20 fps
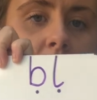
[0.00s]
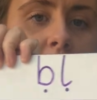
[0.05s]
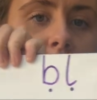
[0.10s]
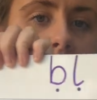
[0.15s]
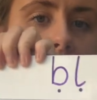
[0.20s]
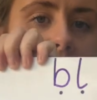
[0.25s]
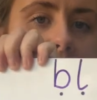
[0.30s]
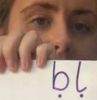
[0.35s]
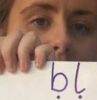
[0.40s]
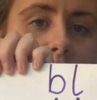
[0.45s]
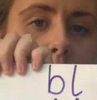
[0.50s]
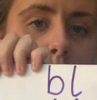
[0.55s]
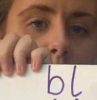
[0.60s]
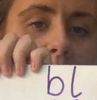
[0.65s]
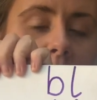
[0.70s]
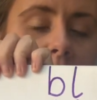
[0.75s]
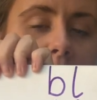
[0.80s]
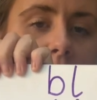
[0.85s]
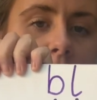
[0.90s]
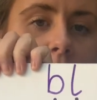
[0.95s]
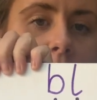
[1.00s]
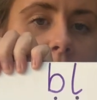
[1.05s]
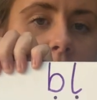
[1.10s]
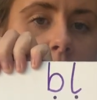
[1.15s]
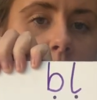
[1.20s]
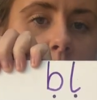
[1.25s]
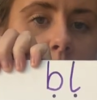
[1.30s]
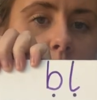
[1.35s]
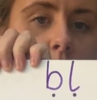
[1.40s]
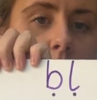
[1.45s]
Just like black,
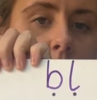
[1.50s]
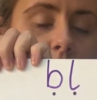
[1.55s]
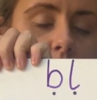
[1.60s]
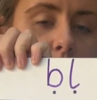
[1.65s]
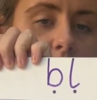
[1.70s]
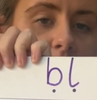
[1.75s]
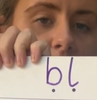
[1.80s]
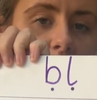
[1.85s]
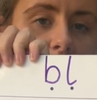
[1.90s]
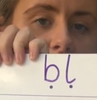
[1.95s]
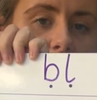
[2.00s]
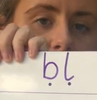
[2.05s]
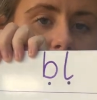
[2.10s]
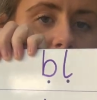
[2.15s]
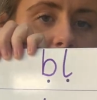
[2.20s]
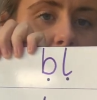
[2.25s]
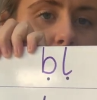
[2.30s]
but there was a in the